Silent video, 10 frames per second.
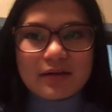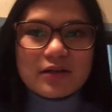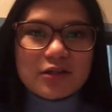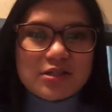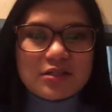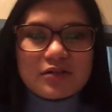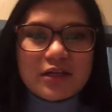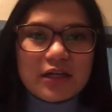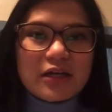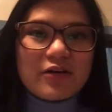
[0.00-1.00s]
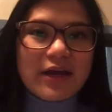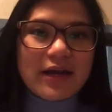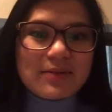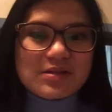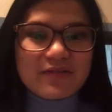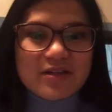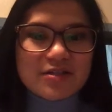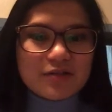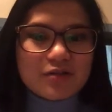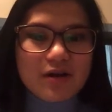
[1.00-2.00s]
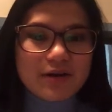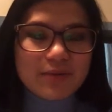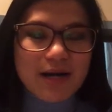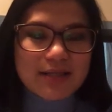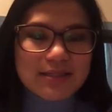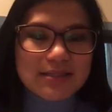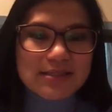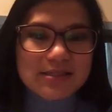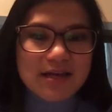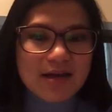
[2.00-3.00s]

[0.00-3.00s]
You're still getting great observational drawing practice,